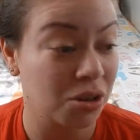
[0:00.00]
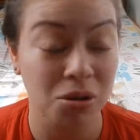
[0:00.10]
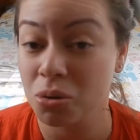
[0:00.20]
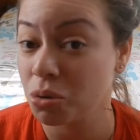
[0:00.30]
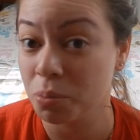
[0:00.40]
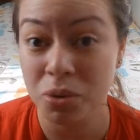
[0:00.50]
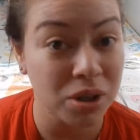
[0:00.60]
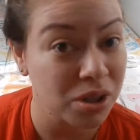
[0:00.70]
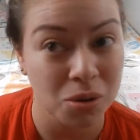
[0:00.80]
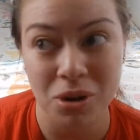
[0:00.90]
your local
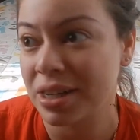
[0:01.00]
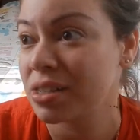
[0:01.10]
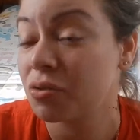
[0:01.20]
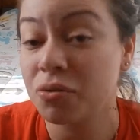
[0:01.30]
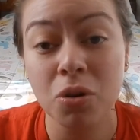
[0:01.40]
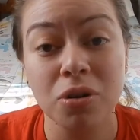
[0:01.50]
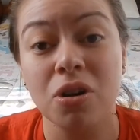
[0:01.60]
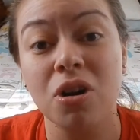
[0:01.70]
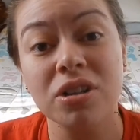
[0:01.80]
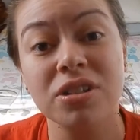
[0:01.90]
beauty store like
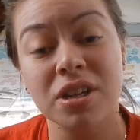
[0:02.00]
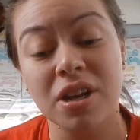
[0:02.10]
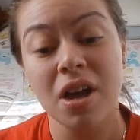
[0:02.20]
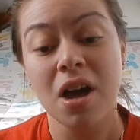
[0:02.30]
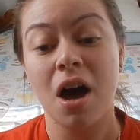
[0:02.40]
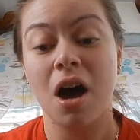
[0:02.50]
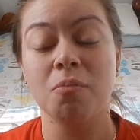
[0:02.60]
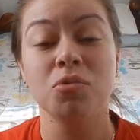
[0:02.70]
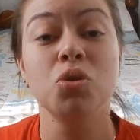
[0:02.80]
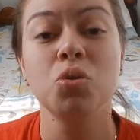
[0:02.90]
Sephora or Ulta.